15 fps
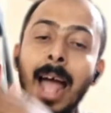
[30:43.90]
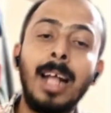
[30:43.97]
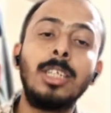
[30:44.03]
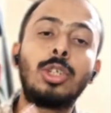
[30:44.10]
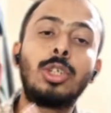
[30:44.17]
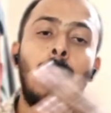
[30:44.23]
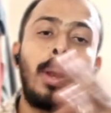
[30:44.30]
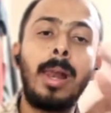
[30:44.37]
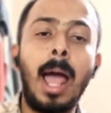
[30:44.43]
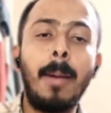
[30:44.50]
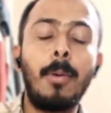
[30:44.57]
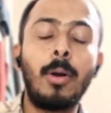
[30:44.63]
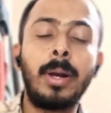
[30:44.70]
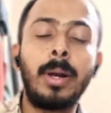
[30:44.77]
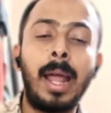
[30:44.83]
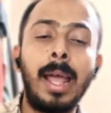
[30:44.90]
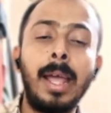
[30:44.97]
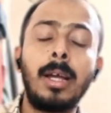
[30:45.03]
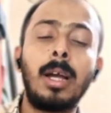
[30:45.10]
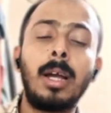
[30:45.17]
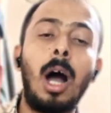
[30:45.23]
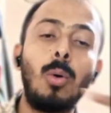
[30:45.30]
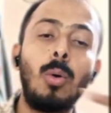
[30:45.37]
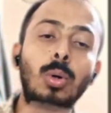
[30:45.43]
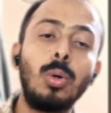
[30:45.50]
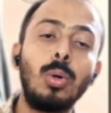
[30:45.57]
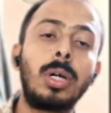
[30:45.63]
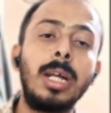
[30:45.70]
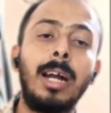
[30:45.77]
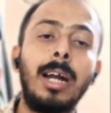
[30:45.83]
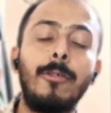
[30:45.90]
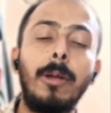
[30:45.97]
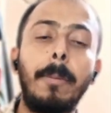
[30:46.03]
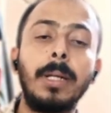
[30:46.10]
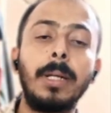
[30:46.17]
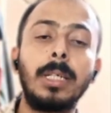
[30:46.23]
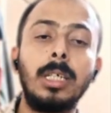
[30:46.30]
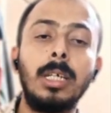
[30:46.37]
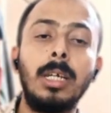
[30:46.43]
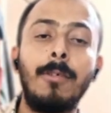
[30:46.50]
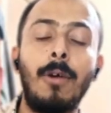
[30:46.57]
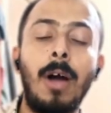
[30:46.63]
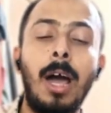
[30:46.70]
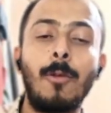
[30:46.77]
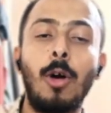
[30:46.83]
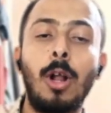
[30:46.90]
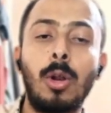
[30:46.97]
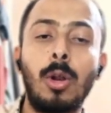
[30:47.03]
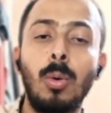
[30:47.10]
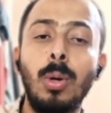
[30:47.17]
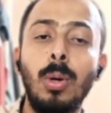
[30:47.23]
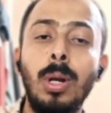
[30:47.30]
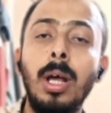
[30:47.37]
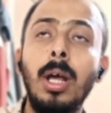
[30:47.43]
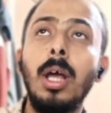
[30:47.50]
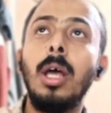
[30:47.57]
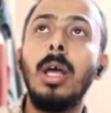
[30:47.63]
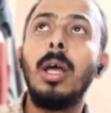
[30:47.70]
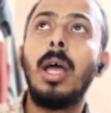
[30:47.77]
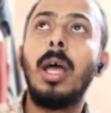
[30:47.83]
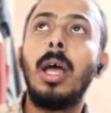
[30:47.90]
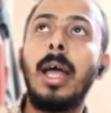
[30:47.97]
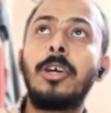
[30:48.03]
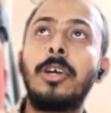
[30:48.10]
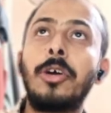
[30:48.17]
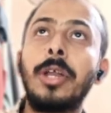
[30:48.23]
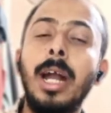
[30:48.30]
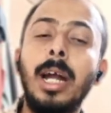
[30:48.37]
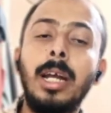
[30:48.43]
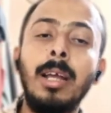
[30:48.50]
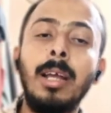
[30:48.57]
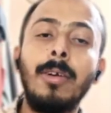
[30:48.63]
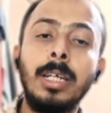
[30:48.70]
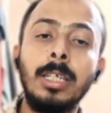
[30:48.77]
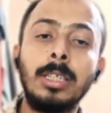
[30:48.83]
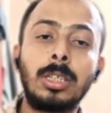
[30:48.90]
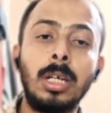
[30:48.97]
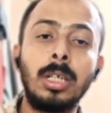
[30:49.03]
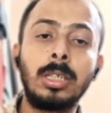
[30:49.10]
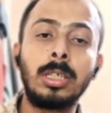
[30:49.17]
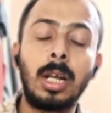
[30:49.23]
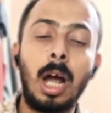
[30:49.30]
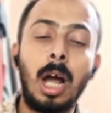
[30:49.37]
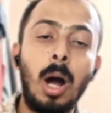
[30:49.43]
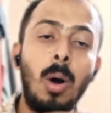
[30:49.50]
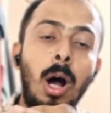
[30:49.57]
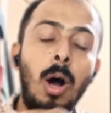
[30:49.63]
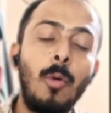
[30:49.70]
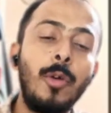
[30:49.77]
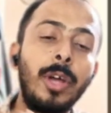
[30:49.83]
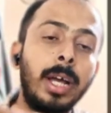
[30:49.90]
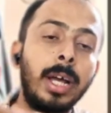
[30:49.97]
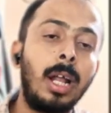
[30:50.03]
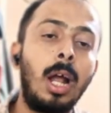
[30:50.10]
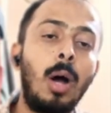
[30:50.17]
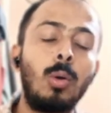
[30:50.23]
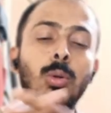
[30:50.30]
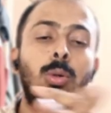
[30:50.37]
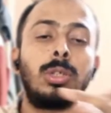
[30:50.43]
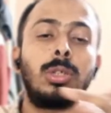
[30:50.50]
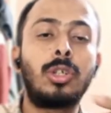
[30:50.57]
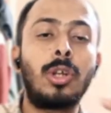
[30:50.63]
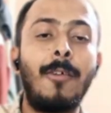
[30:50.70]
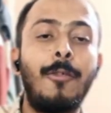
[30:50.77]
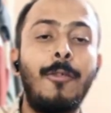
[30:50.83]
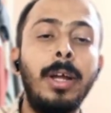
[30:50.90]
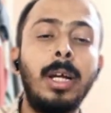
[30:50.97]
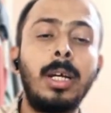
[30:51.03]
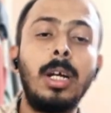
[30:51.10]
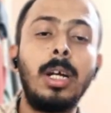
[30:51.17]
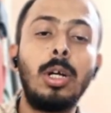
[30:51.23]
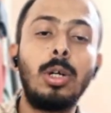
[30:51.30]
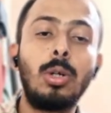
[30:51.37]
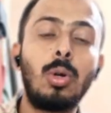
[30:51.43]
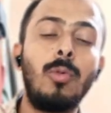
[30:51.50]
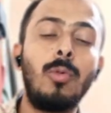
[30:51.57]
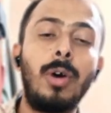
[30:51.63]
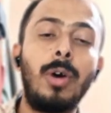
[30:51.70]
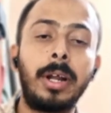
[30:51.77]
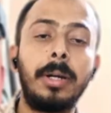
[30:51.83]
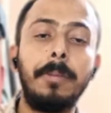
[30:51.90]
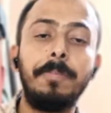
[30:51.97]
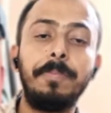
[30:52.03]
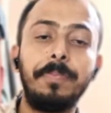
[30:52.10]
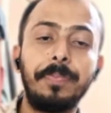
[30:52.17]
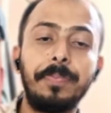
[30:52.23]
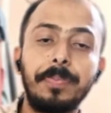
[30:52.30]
hands-on lab on like how to create VPC firewall rule and creating instance, and how we can allow those traffic to work.